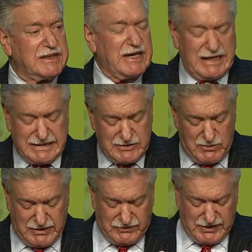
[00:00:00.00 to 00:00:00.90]
I didn't know
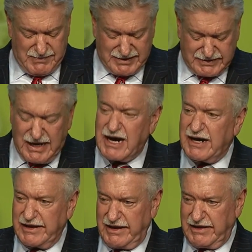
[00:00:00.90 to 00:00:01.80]
anything about the
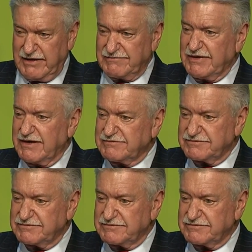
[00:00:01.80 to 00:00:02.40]
IAFF.